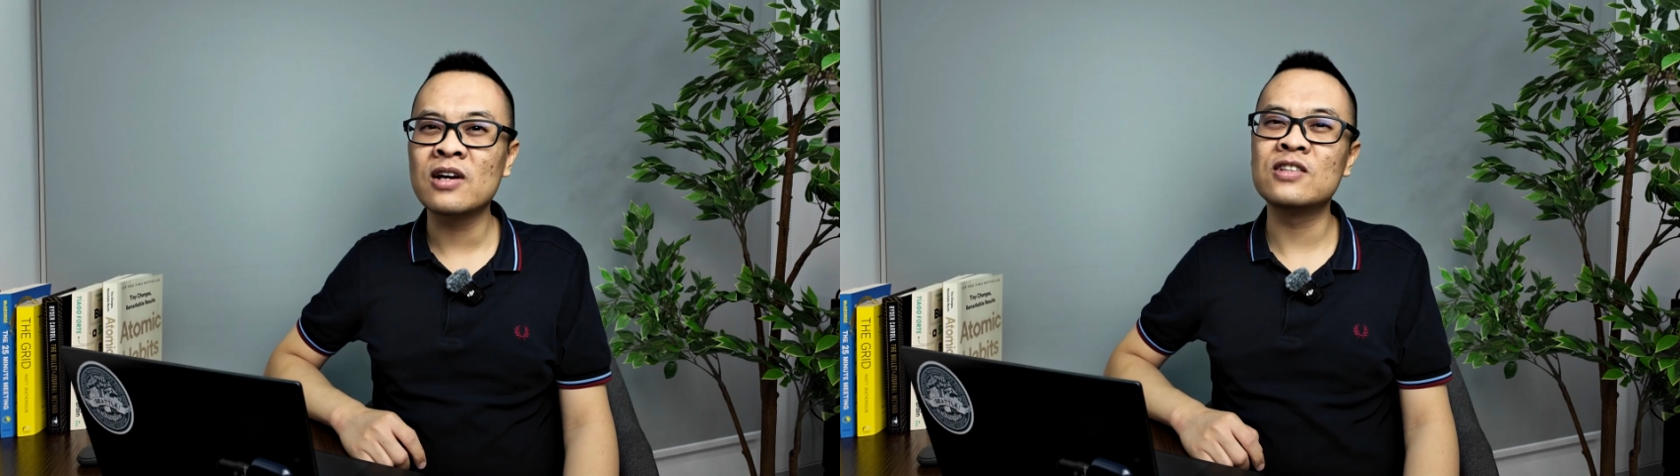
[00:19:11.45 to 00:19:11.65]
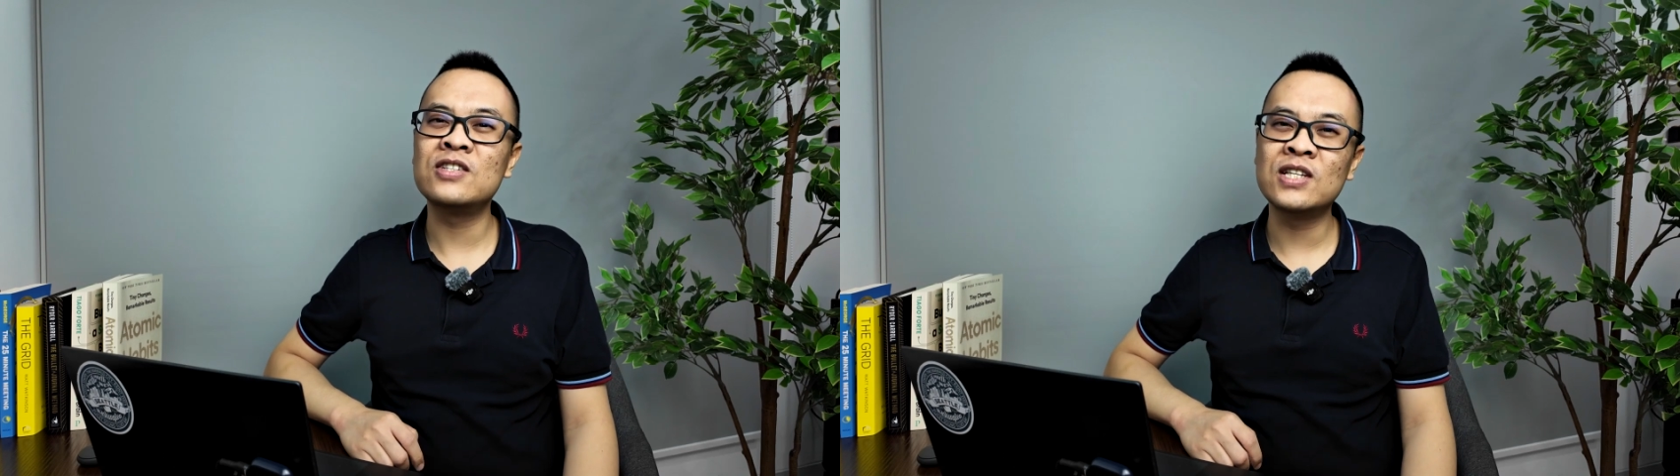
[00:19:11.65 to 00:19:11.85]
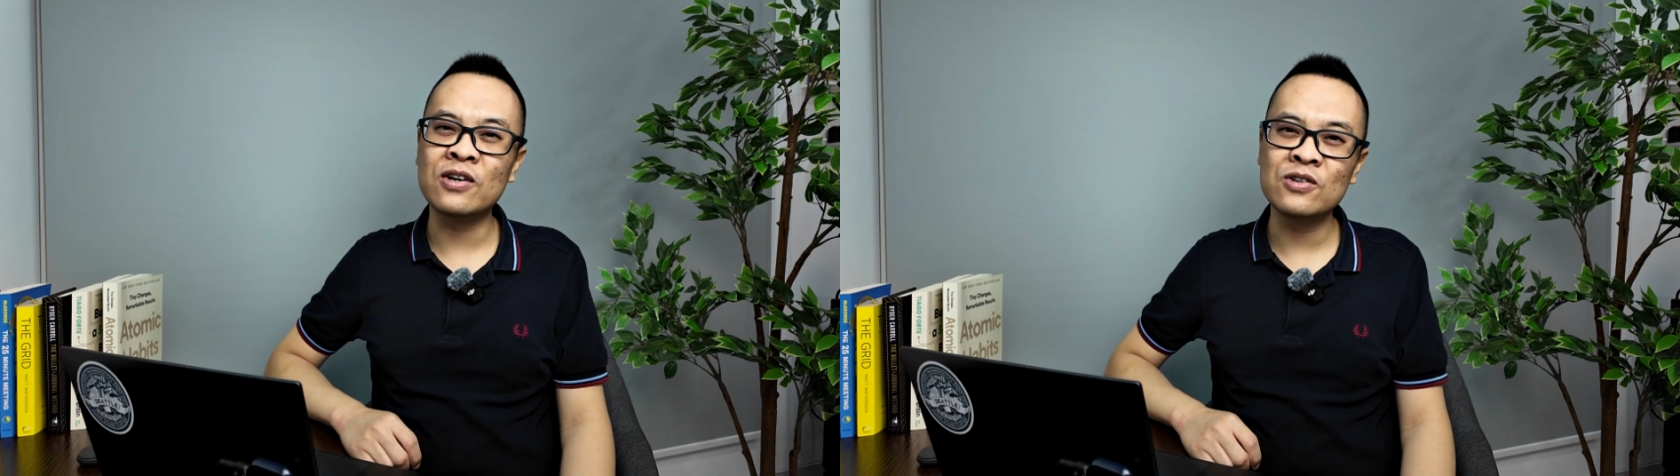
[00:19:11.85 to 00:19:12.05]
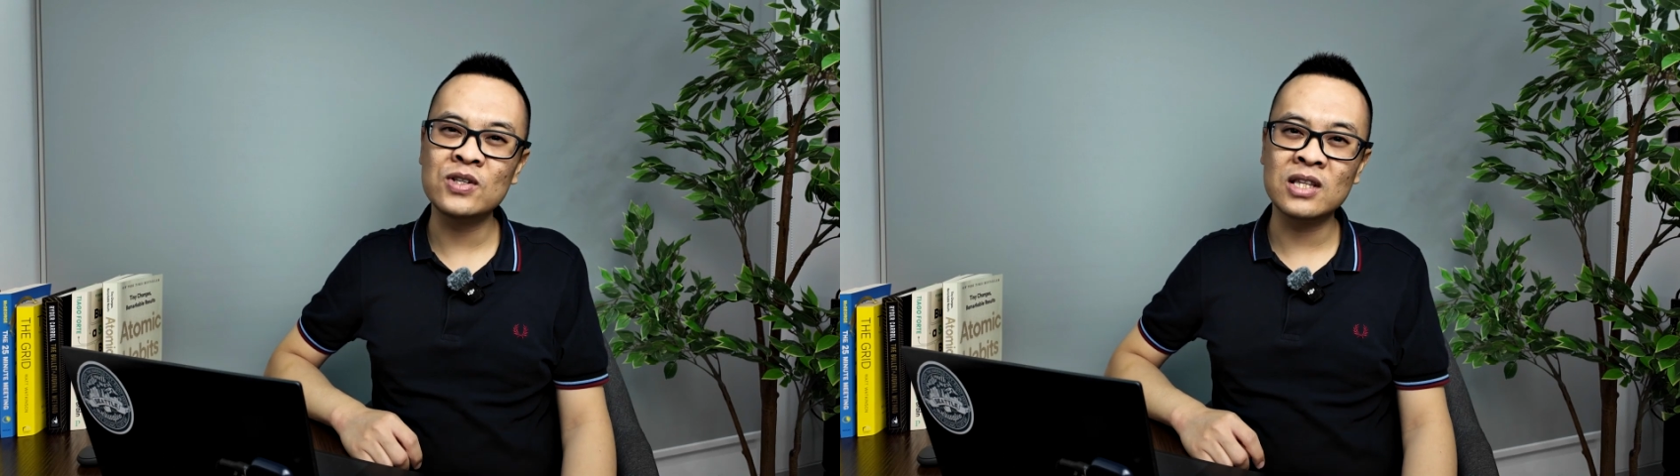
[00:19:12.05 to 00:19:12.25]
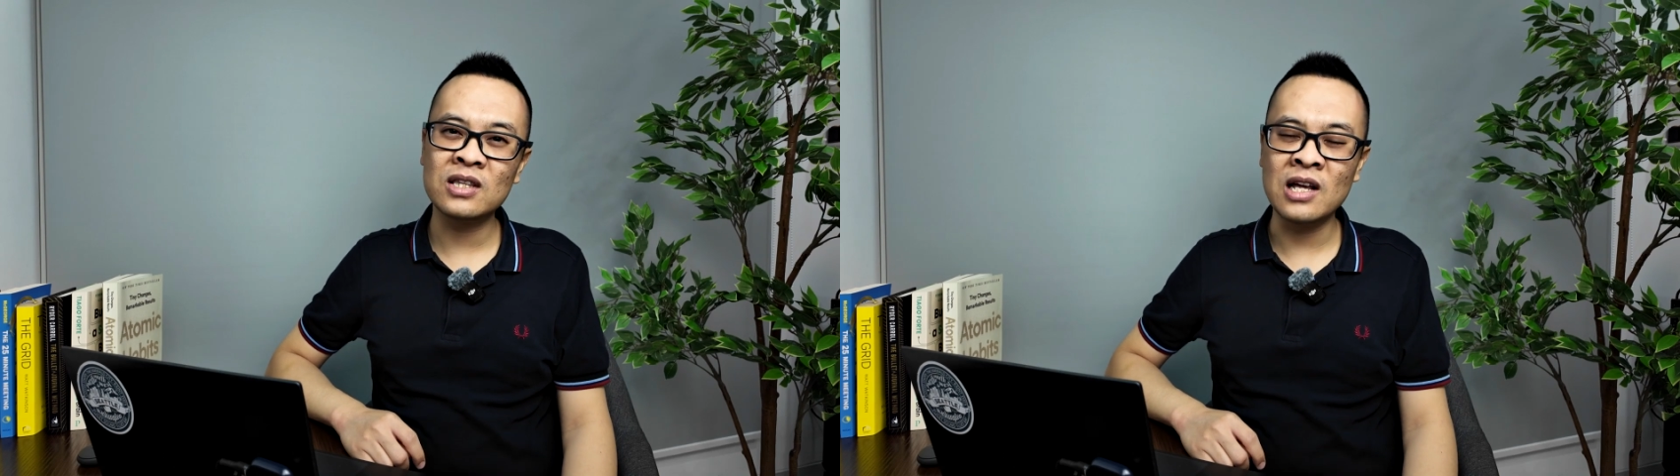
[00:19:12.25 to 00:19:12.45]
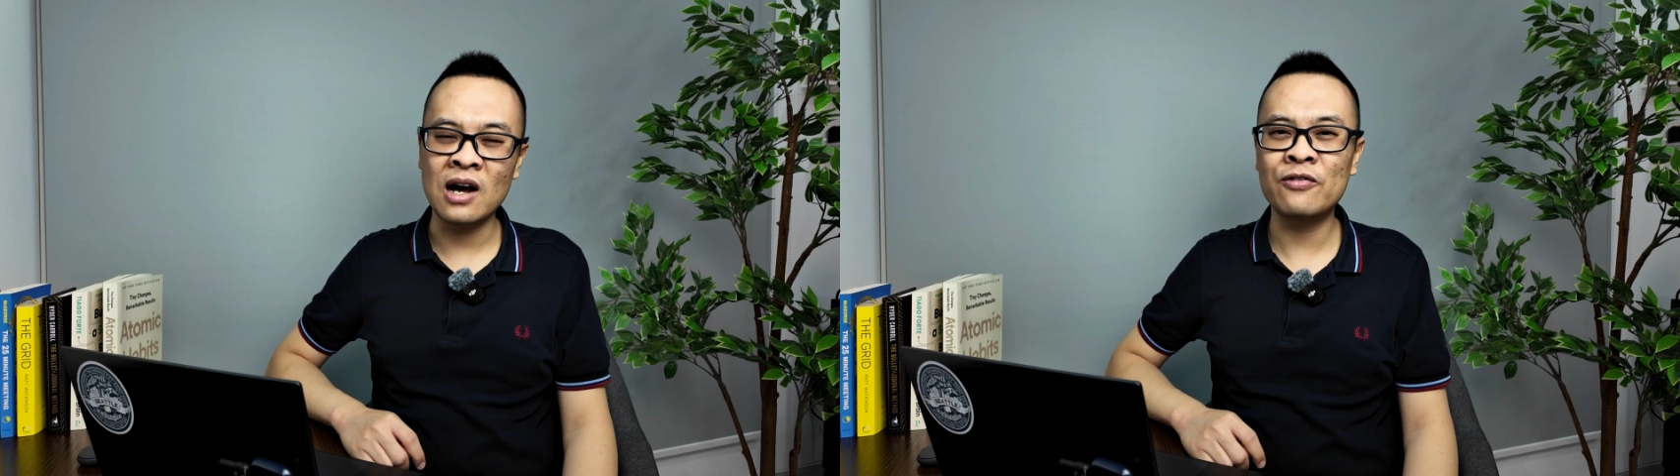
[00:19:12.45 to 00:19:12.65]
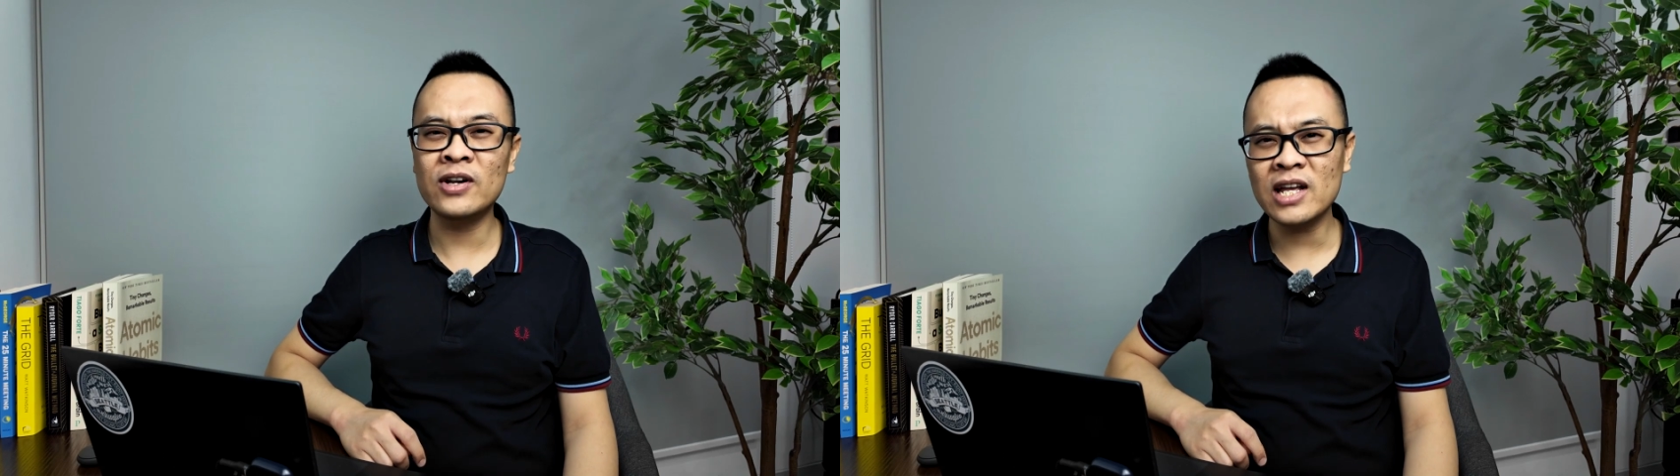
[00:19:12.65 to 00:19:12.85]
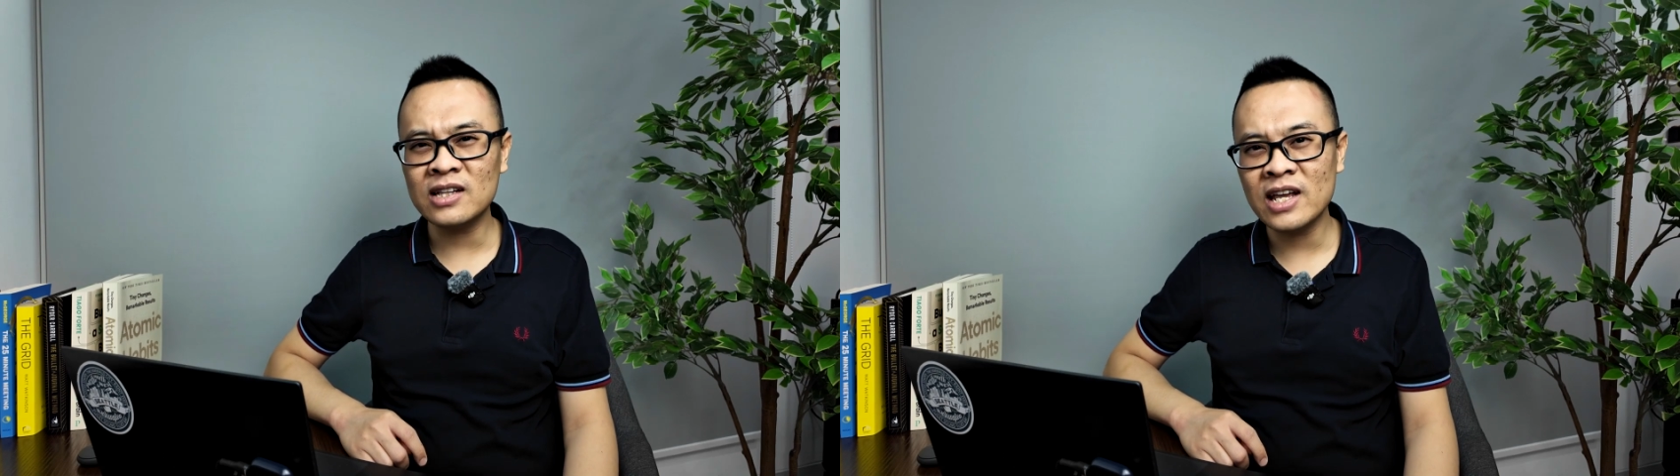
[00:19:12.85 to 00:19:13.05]
consider using the
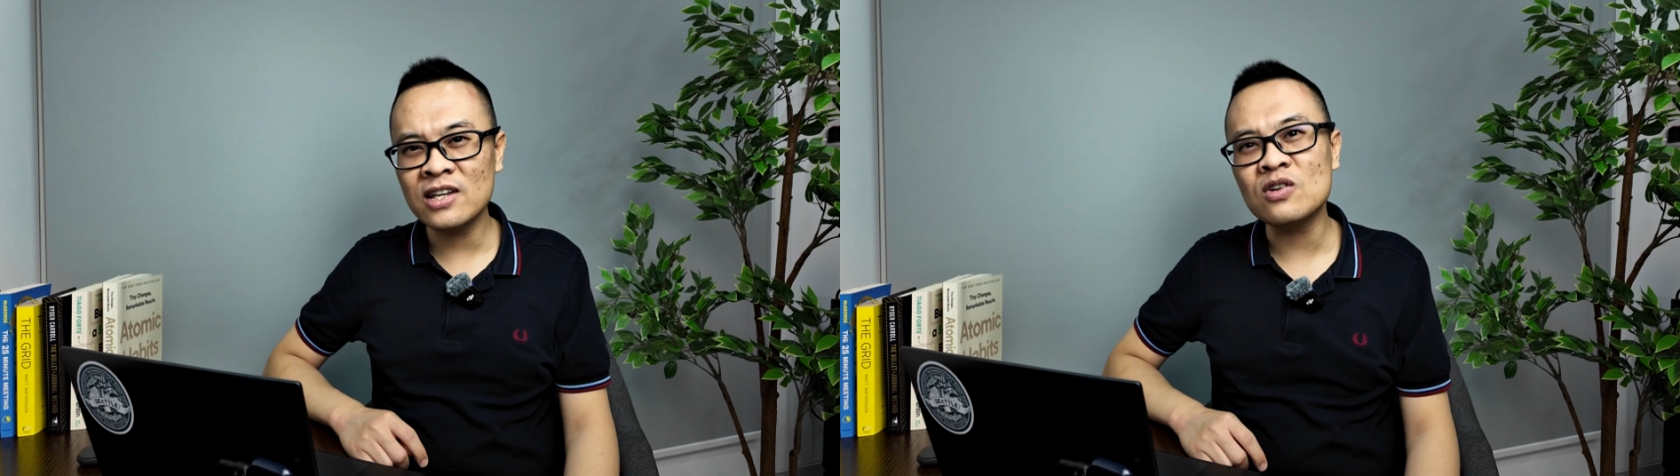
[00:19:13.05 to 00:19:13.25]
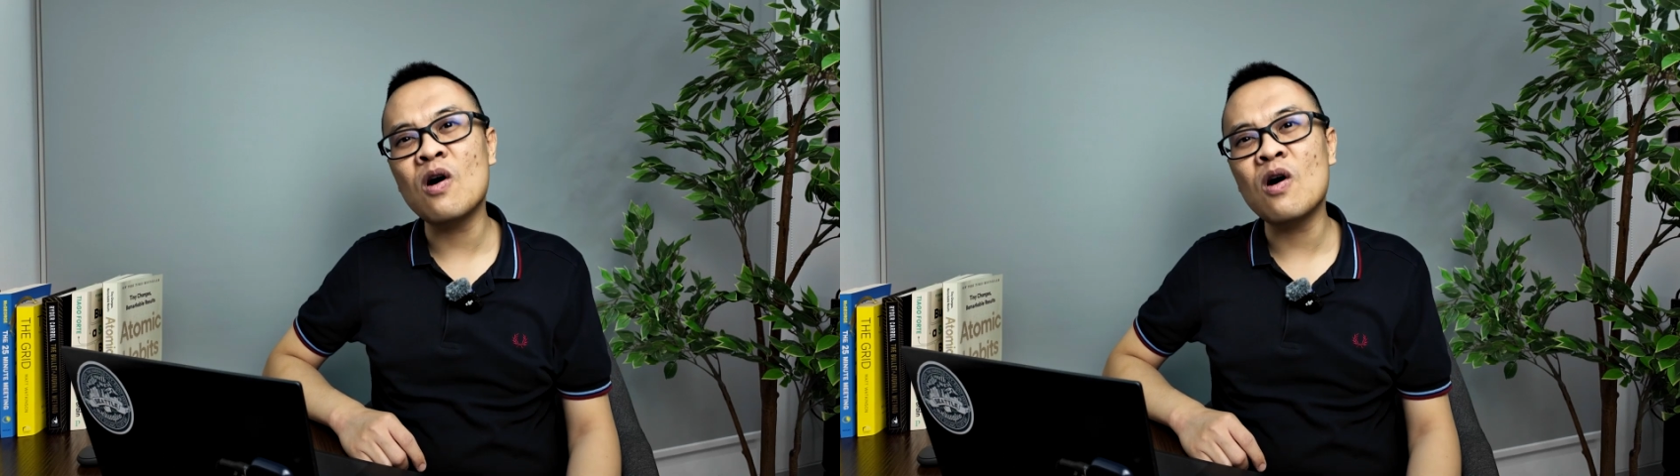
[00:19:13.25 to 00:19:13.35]
affiliate links